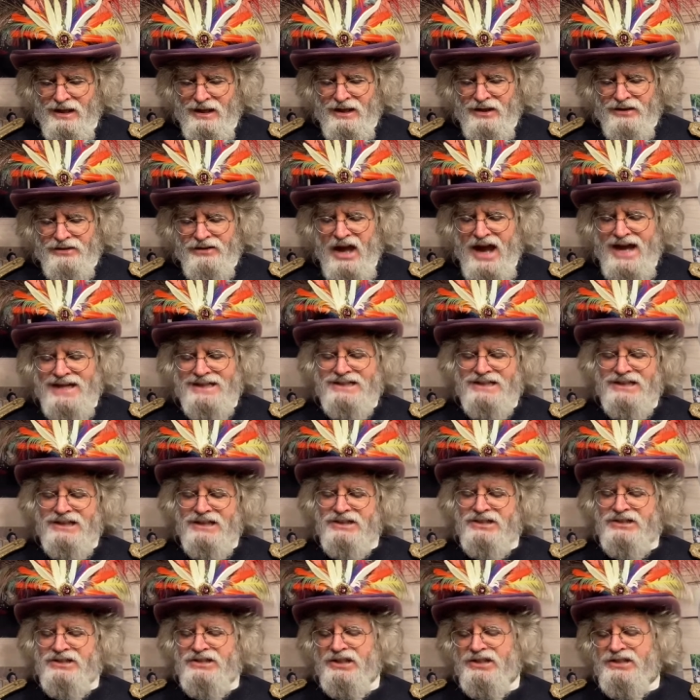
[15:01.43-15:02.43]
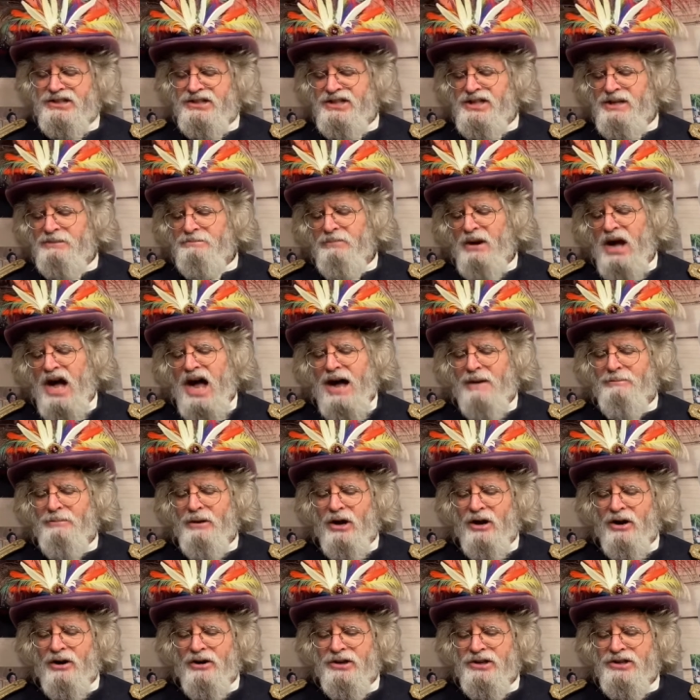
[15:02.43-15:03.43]
1960 pop
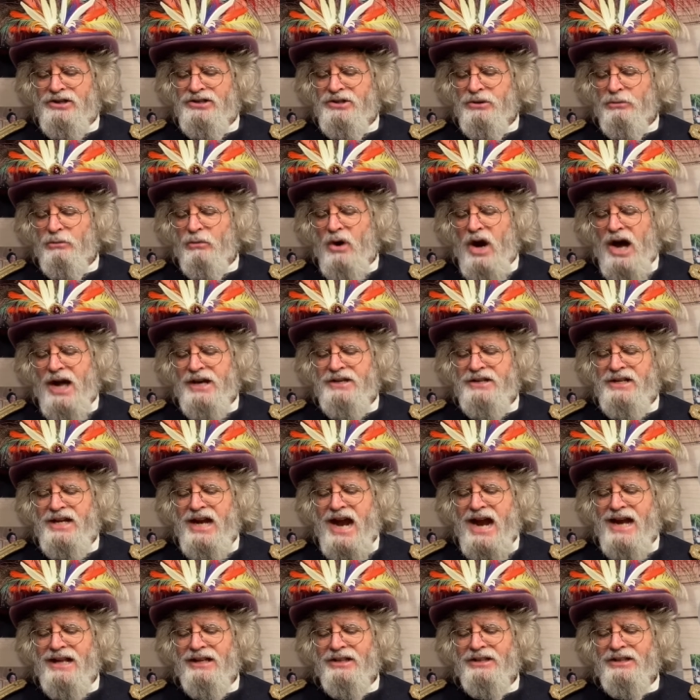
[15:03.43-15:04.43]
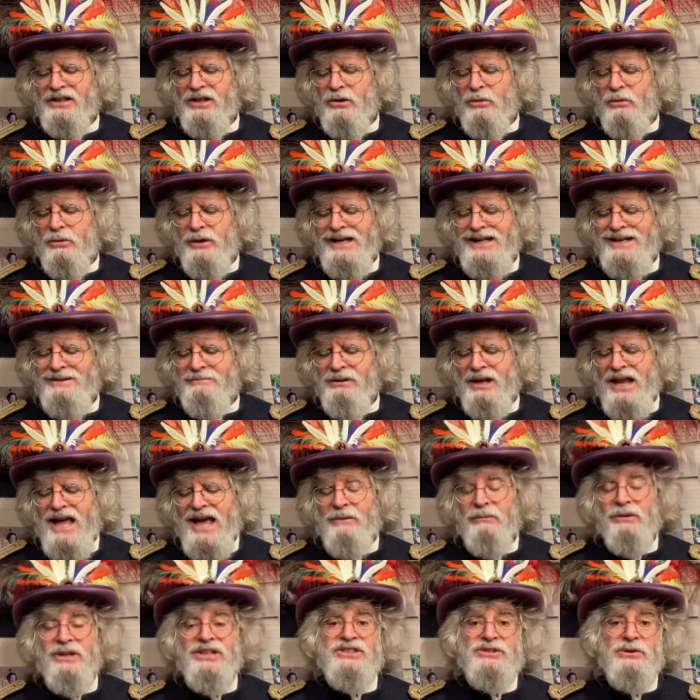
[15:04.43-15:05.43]
artist Rodney Alan
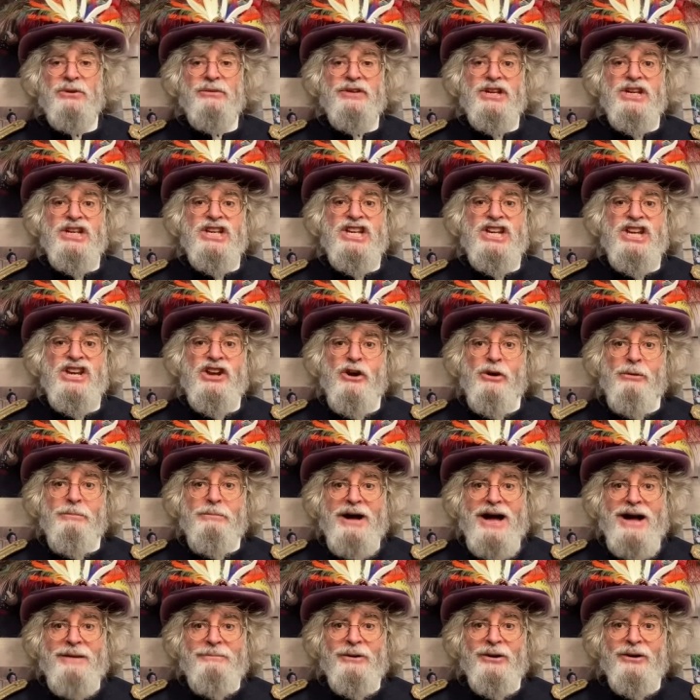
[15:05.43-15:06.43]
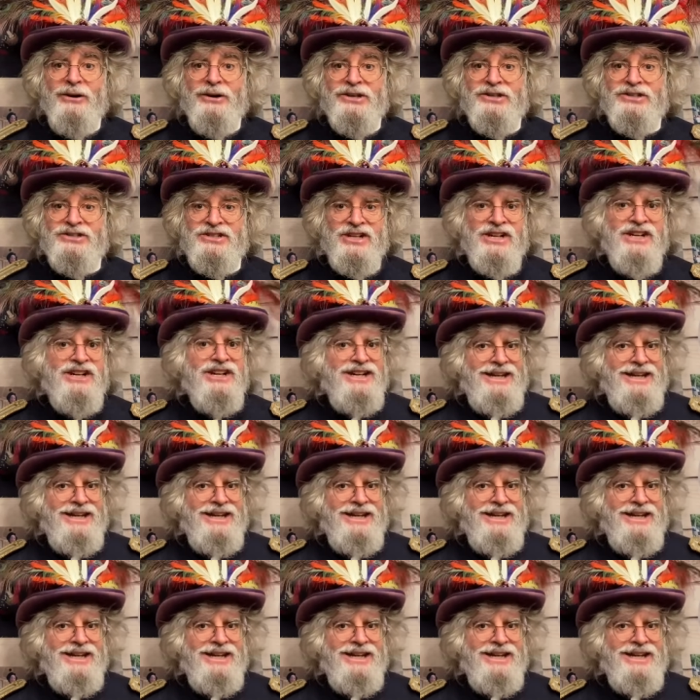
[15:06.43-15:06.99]
Greenblat, was sort of a neo-pop artist.